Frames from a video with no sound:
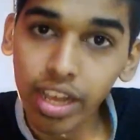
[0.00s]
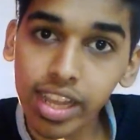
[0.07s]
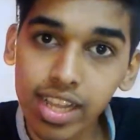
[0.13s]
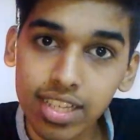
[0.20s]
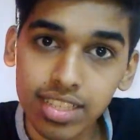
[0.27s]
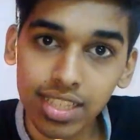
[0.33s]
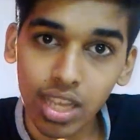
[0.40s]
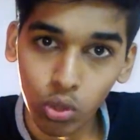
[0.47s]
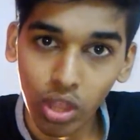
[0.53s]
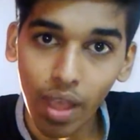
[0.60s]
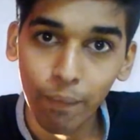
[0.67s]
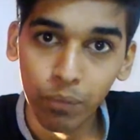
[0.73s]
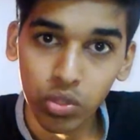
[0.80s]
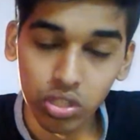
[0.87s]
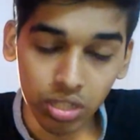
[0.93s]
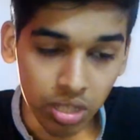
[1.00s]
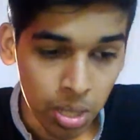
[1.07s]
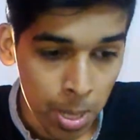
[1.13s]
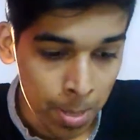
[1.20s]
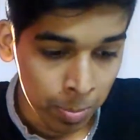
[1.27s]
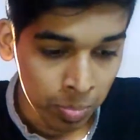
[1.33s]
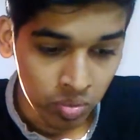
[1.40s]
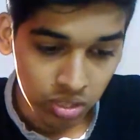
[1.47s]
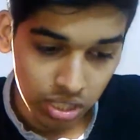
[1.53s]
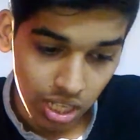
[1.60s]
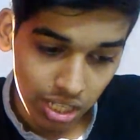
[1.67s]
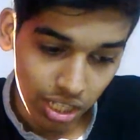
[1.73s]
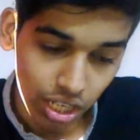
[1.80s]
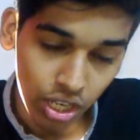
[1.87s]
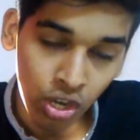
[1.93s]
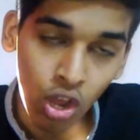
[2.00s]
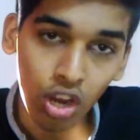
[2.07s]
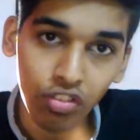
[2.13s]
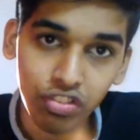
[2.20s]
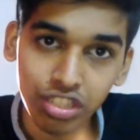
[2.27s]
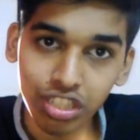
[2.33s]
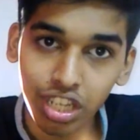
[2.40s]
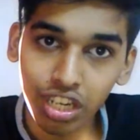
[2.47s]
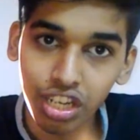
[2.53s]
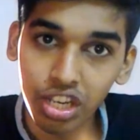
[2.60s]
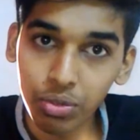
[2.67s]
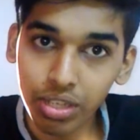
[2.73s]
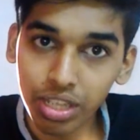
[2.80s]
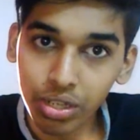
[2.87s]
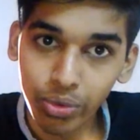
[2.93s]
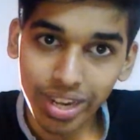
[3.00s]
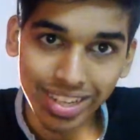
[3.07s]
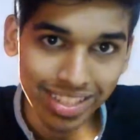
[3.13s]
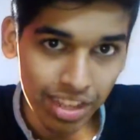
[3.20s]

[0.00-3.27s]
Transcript: against Southampton. Sunderland all of a sudden looking great.